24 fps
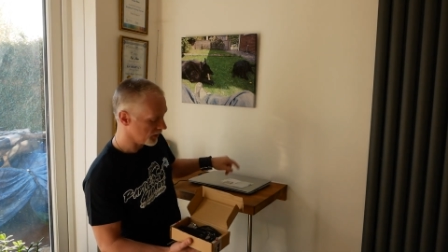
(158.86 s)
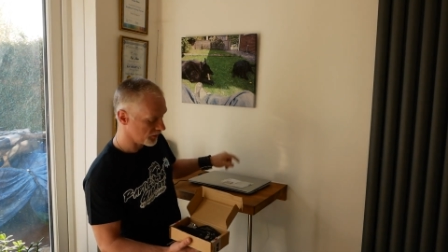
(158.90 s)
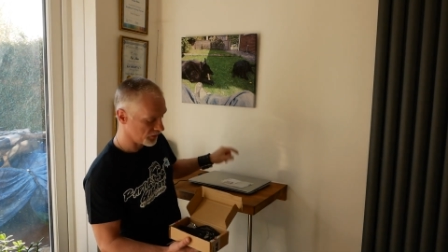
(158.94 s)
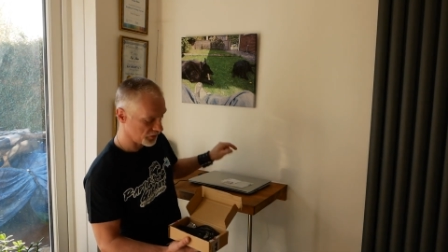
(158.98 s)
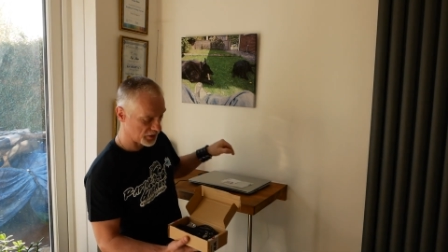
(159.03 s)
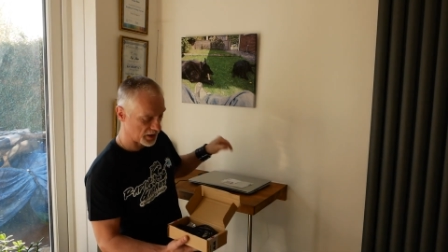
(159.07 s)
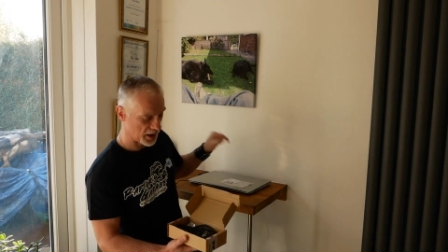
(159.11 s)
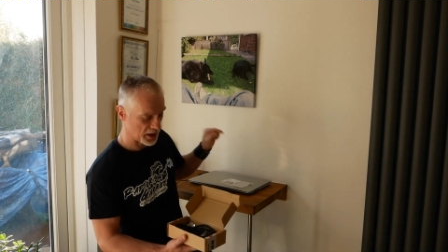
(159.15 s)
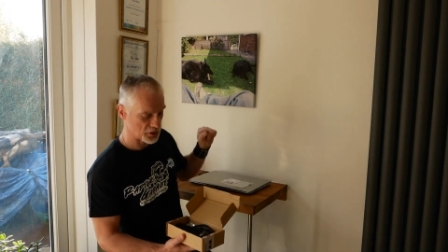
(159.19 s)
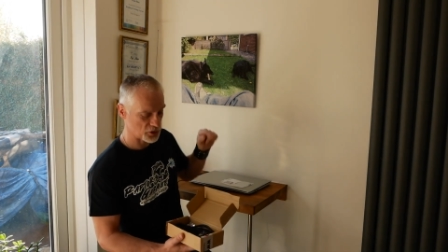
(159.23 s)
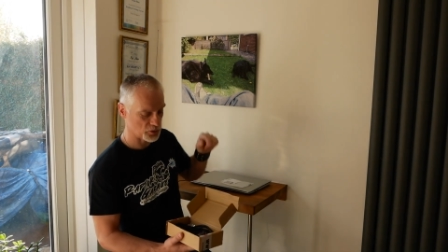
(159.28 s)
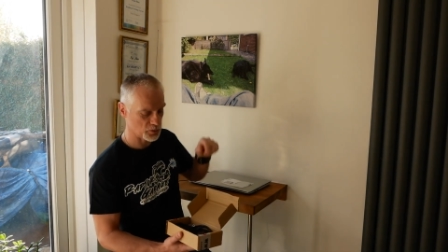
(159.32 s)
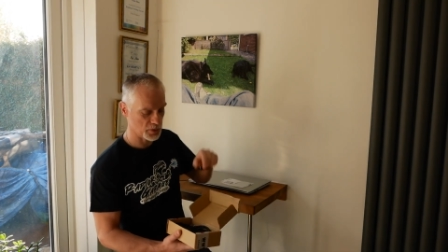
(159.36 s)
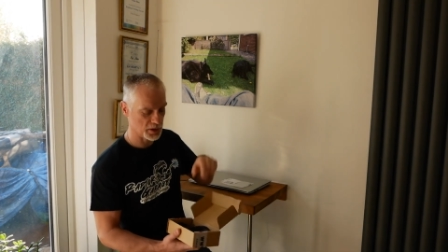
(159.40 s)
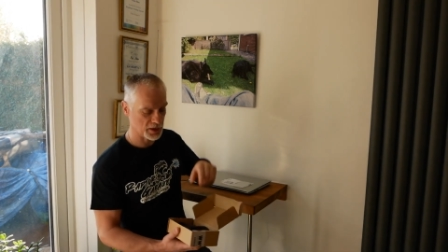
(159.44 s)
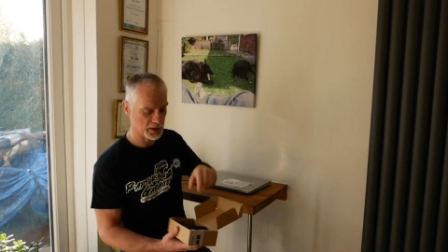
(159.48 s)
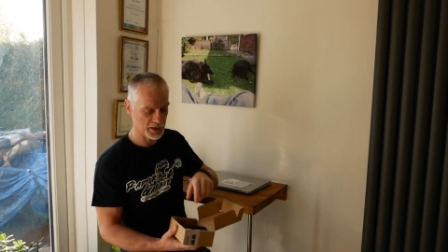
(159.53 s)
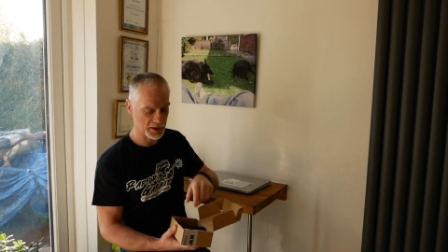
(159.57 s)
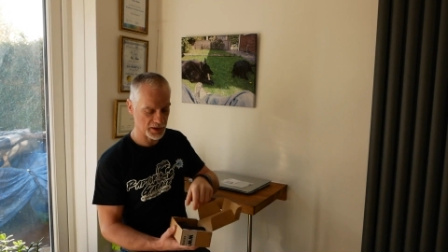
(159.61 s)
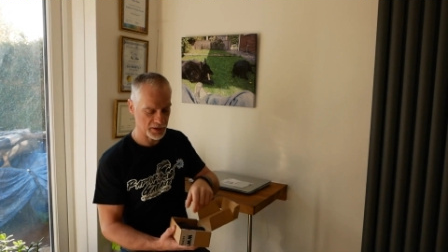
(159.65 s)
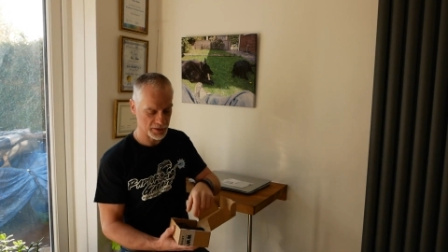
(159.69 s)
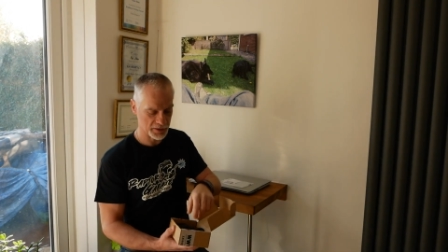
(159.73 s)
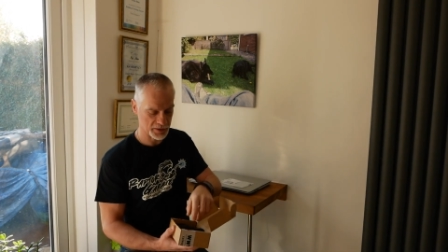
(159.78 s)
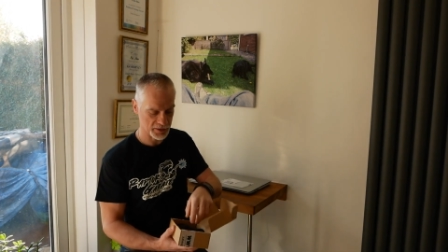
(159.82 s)
That's
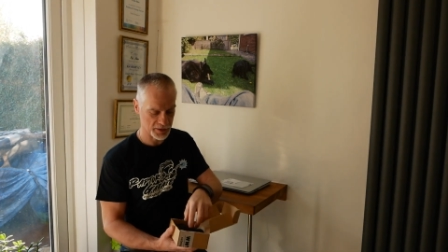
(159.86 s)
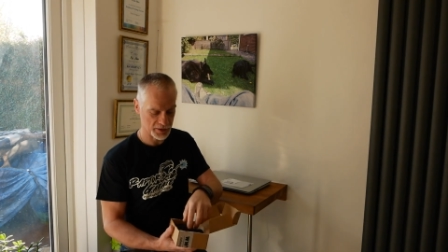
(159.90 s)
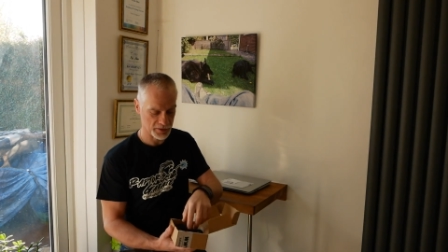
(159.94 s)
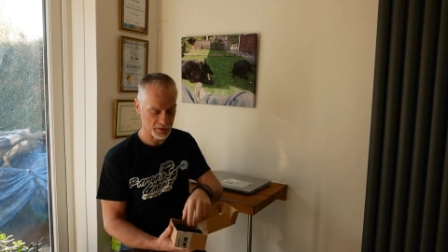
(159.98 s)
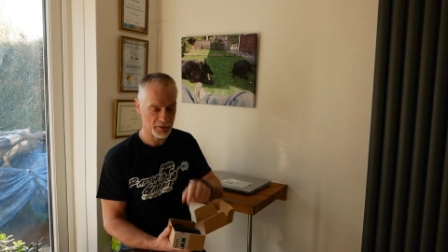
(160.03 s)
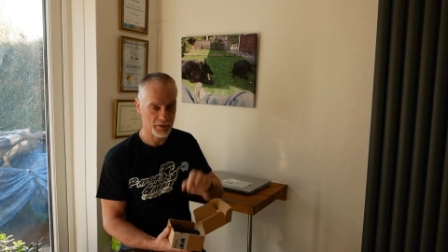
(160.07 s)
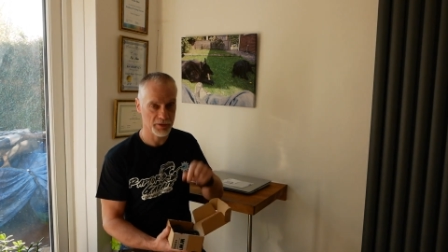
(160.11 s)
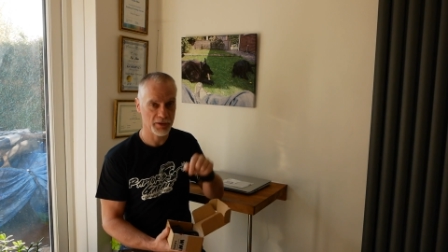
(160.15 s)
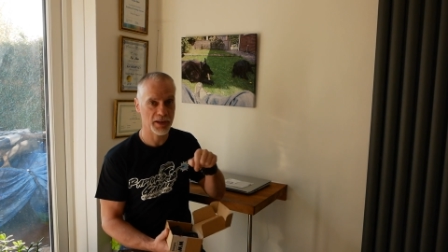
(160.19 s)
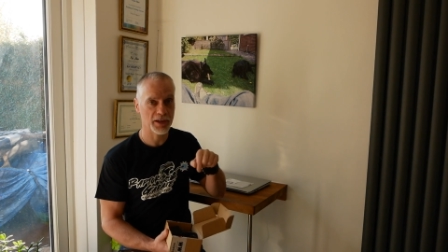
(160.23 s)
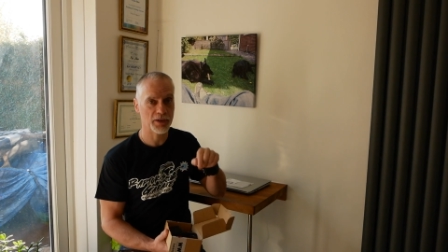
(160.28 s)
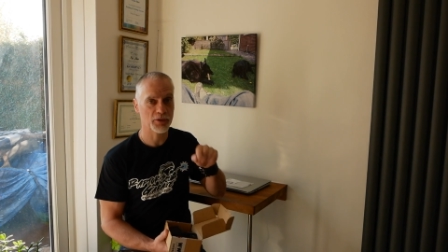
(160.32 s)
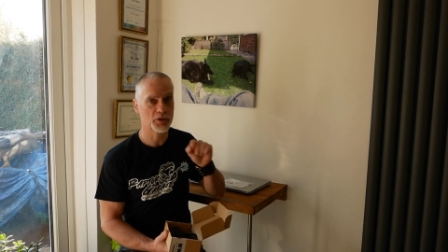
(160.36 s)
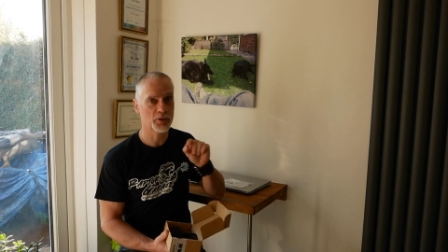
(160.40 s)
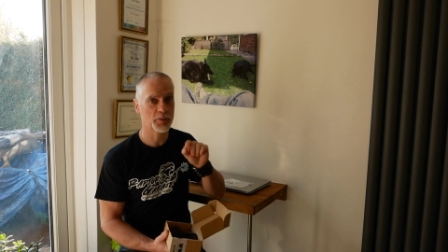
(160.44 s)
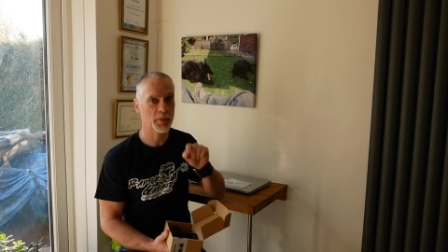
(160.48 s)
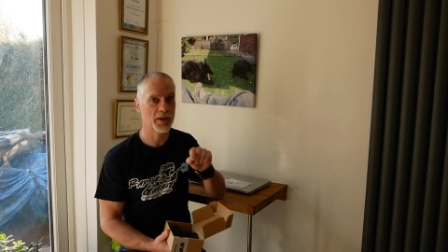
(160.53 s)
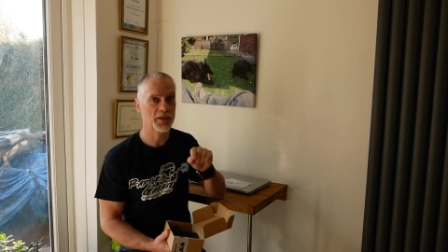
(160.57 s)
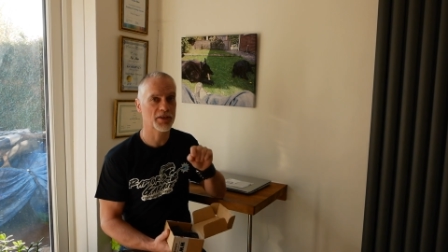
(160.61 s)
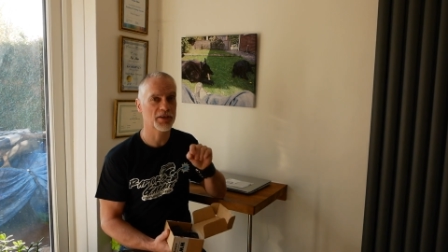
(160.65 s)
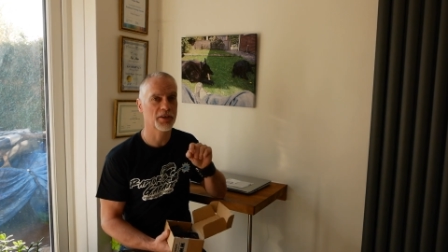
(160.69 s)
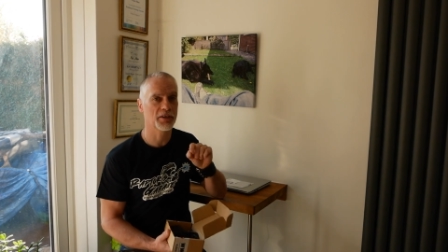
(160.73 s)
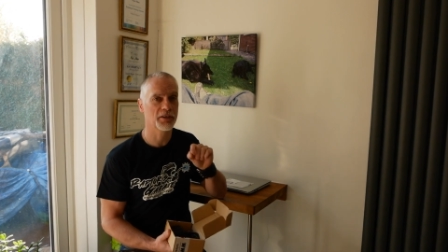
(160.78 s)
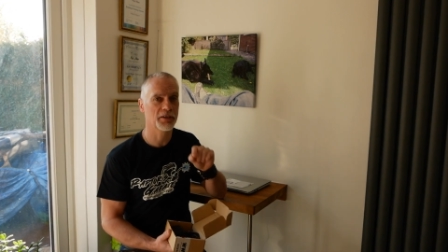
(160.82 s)
really good. Neil
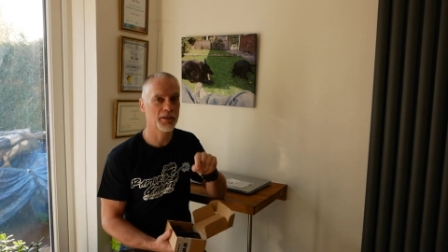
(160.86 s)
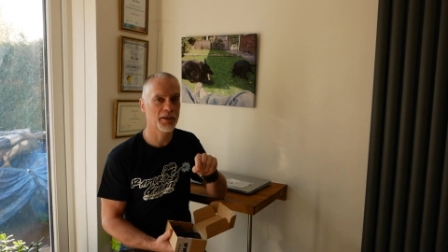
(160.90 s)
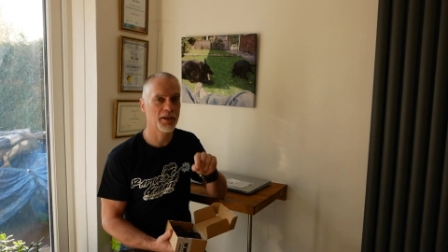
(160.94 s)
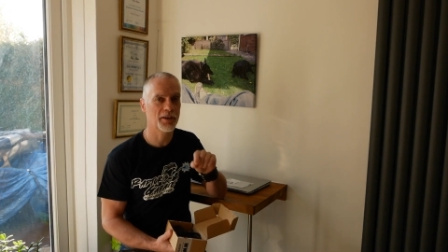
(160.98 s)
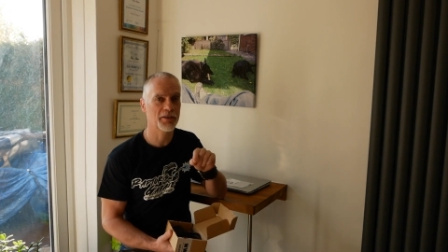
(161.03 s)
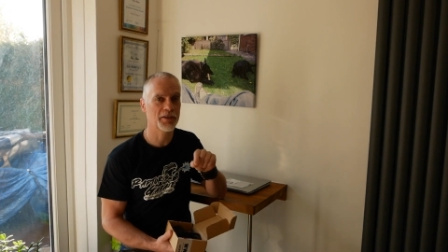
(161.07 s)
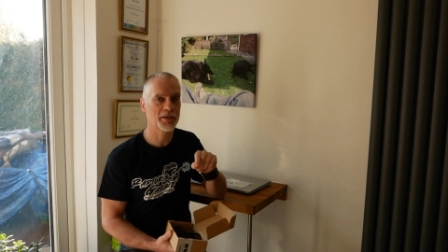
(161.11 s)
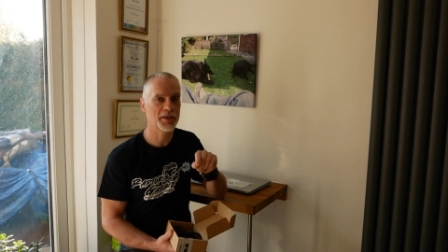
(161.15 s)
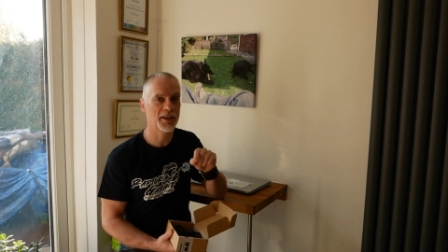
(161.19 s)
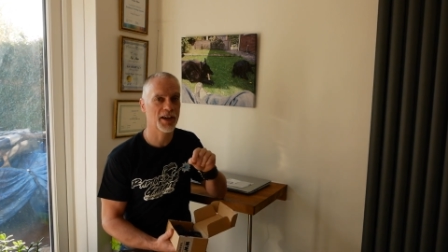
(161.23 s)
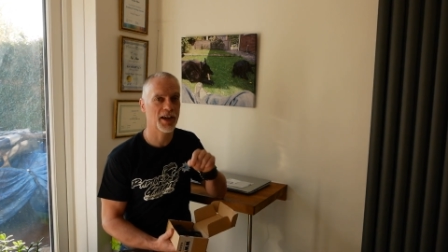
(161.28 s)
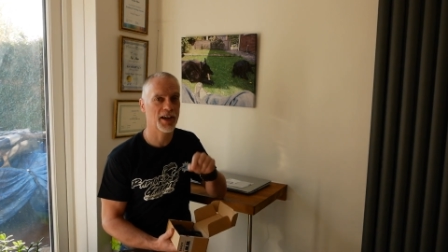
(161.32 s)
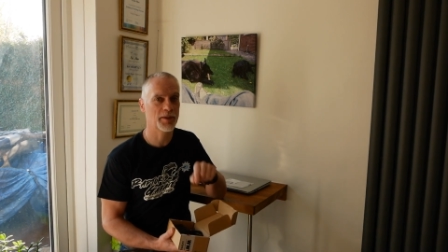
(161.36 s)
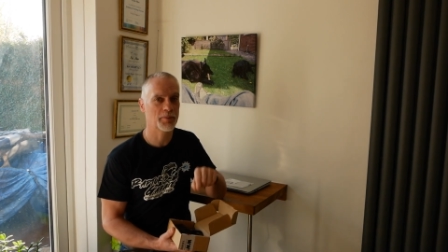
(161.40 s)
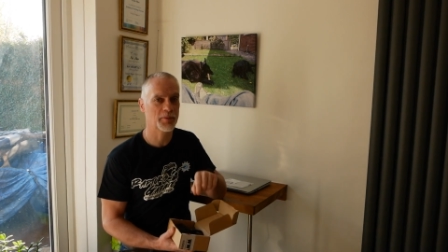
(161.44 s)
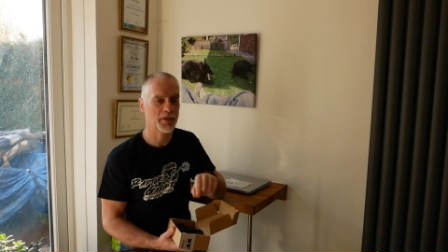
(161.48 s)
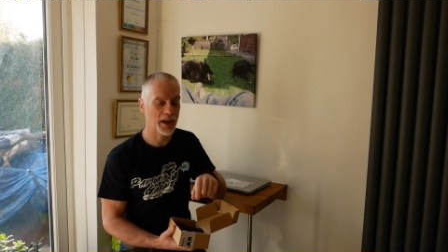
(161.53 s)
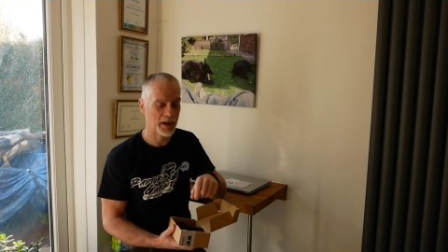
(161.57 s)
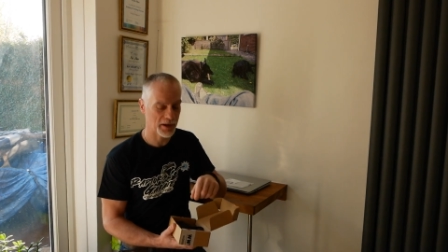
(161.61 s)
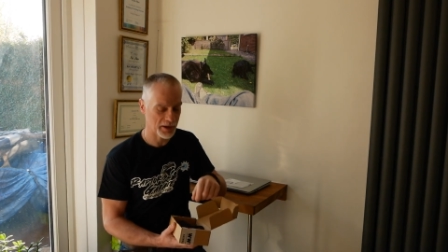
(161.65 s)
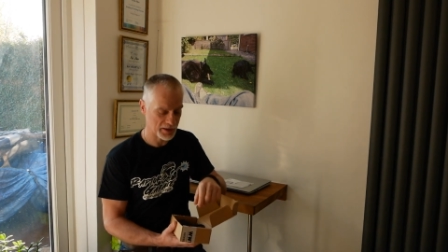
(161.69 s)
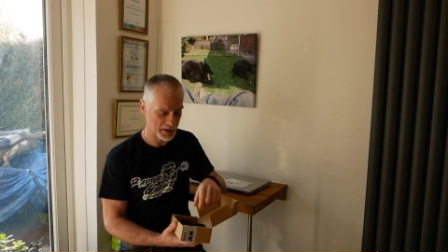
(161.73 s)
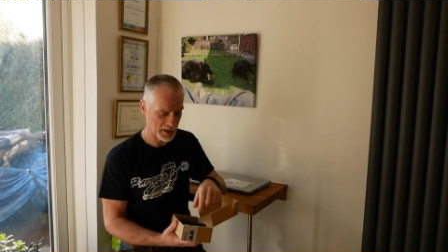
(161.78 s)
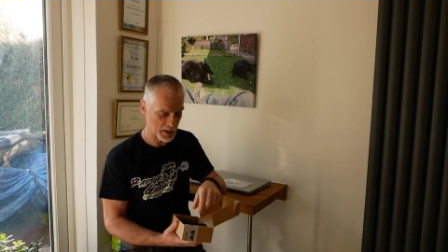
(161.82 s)
spends a lot of time
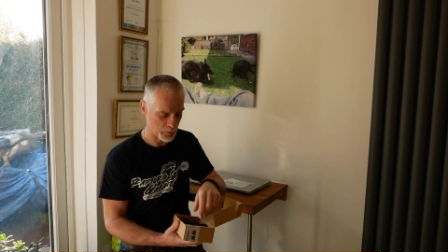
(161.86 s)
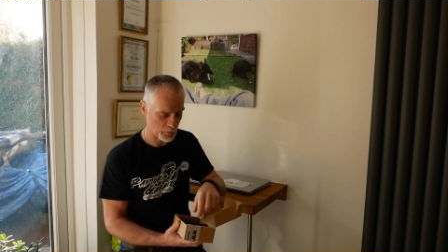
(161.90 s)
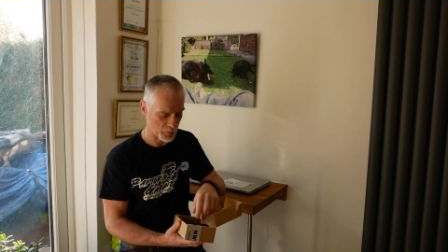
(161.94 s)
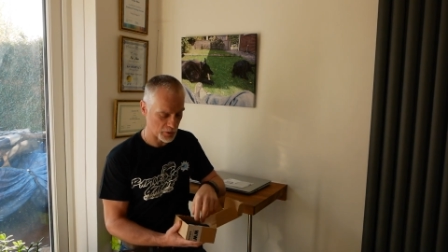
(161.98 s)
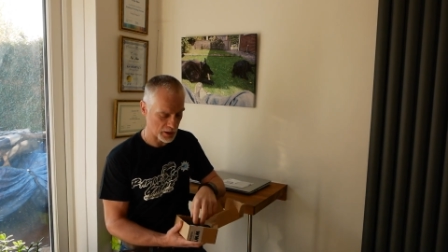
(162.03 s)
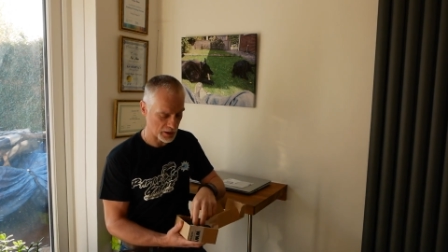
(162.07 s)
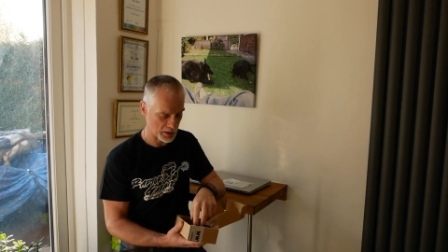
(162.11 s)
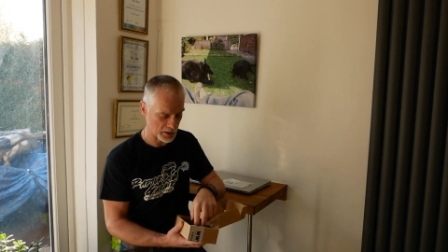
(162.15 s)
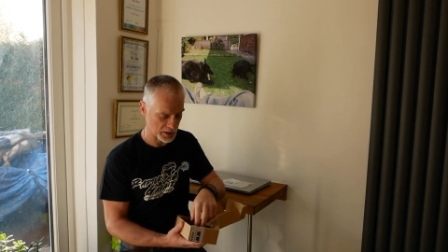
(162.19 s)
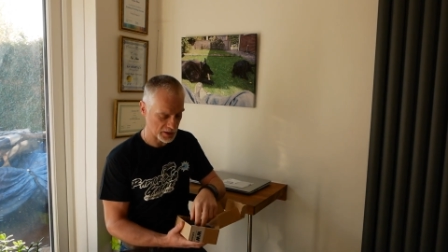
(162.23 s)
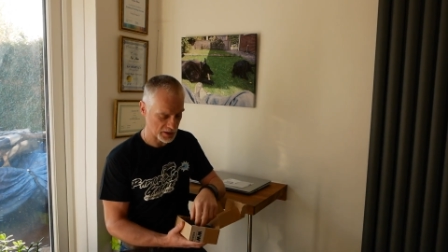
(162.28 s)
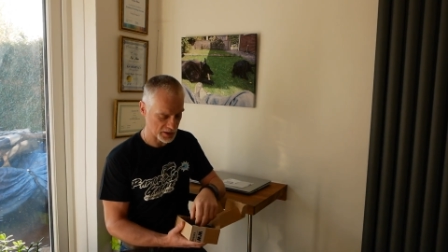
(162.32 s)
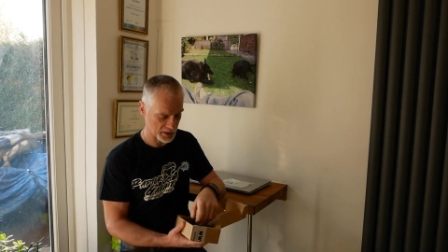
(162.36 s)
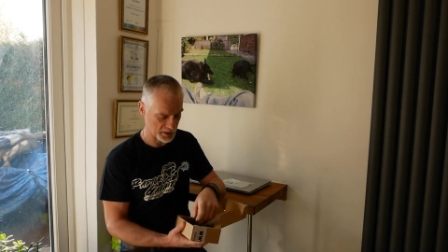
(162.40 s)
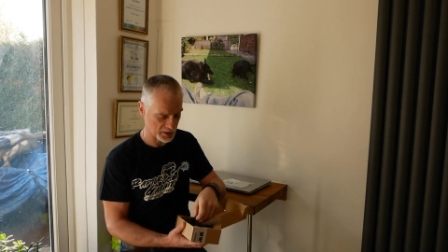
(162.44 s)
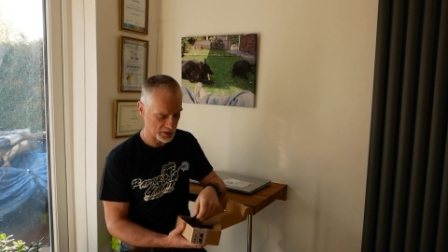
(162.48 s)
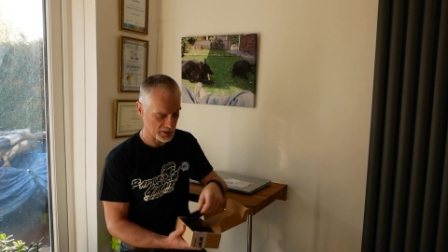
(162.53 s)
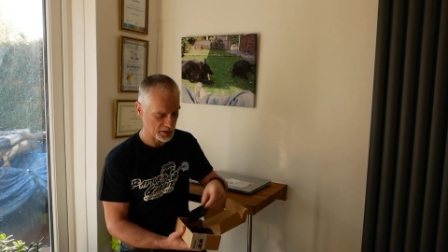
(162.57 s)
getting them right.